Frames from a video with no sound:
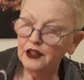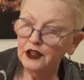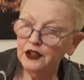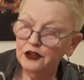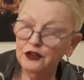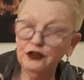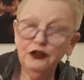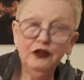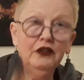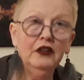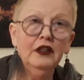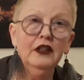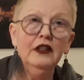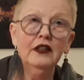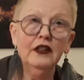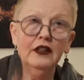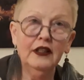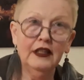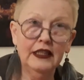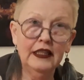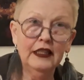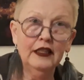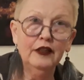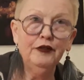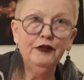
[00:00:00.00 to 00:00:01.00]
You can
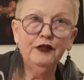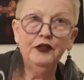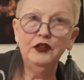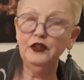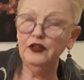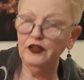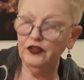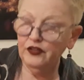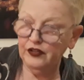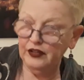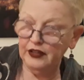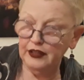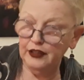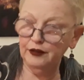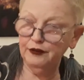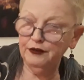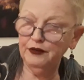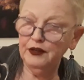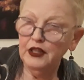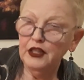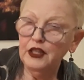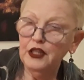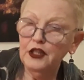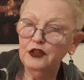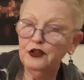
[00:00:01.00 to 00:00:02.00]
think for yourself.
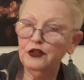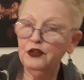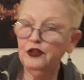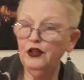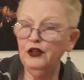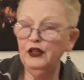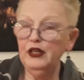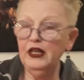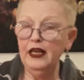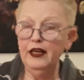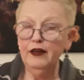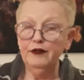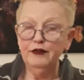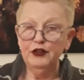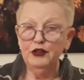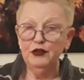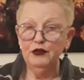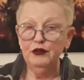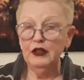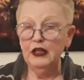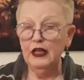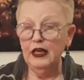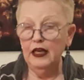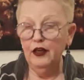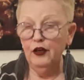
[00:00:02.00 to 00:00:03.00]
You don't have to
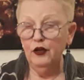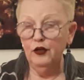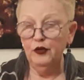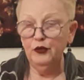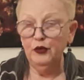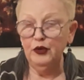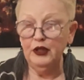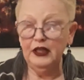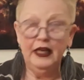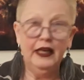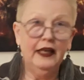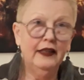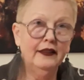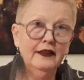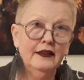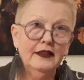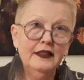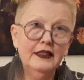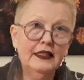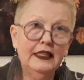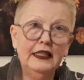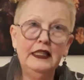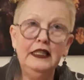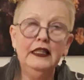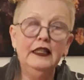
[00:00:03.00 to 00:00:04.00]
rely on what others
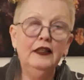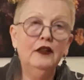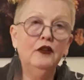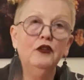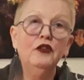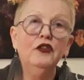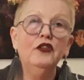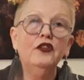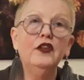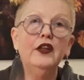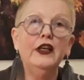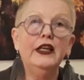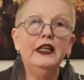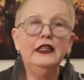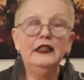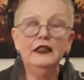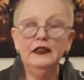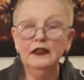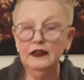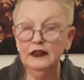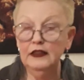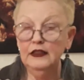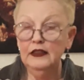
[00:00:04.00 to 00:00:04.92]
think or say.